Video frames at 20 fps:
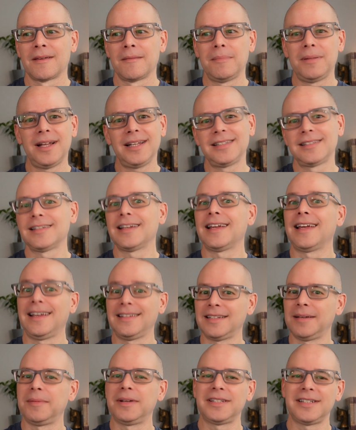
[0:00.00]
Plus, as
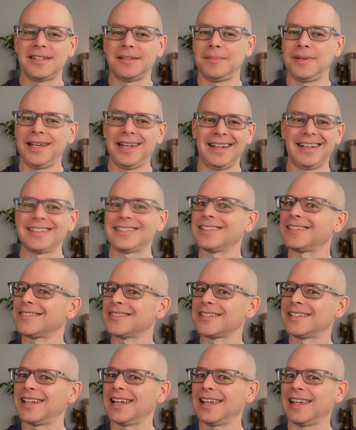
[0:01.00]
I mentioned at the beginning, it's a little
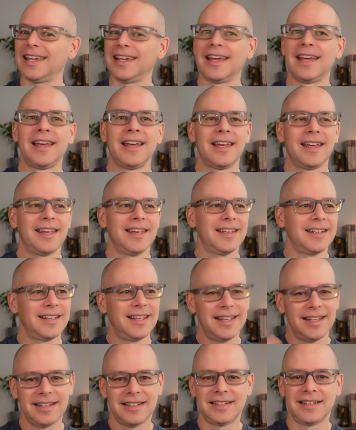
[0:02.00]
sticky. It
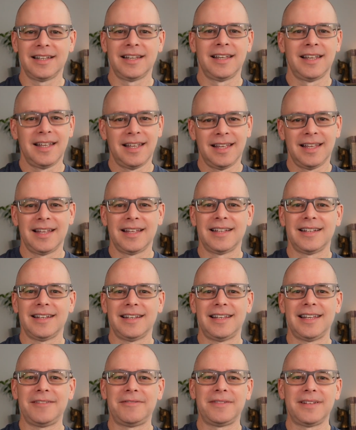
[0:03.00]
can
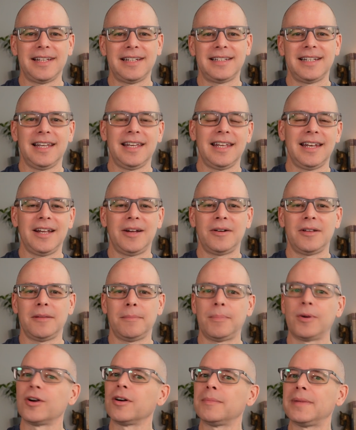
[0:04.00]
definitely take you down to the
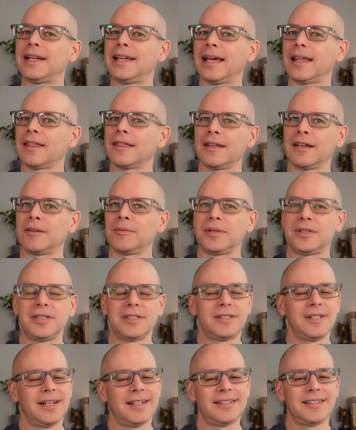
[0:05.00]
permadeath thing, which is
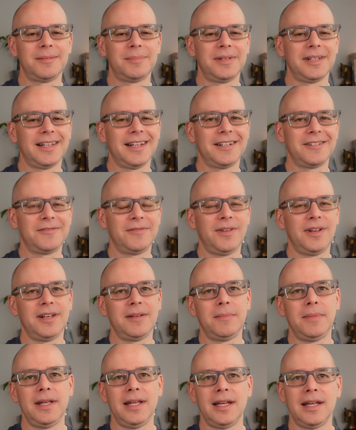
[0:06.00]
not something that is fun to
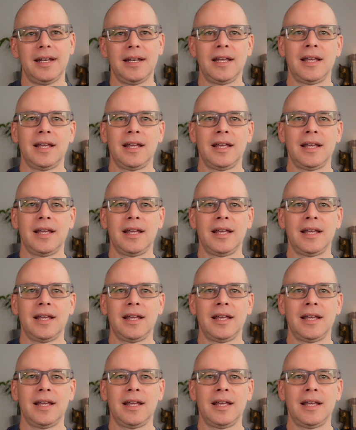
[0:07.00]
be in.